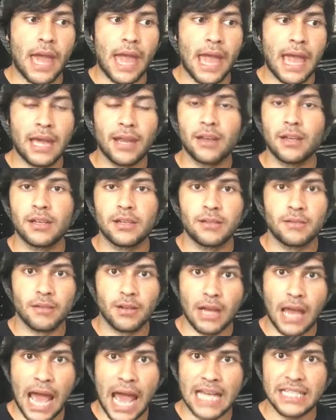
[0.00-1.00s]
And
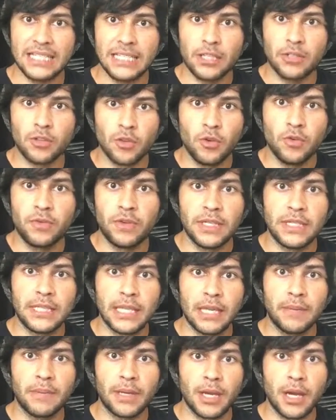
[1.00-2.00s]
I see Luffy
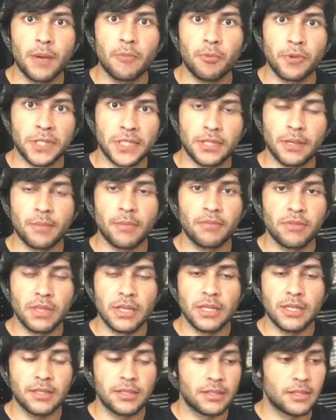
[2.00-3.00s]
teaming up with some of
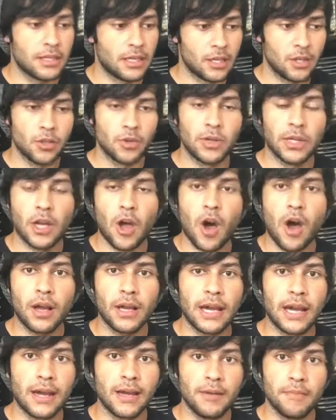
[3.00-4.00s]
these, including
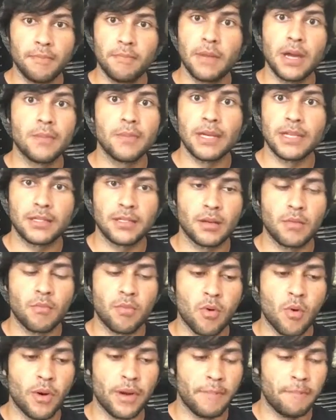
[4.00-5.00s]
Hawkeye, maybe at
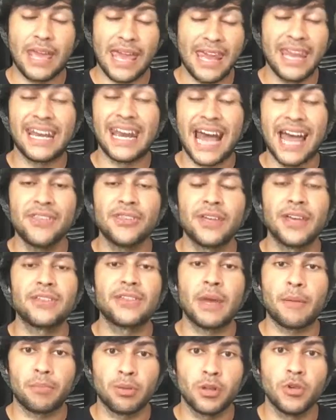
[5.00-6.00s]
some point. And I think
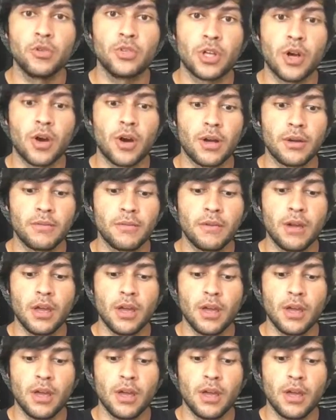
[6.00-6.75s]
that Pluton,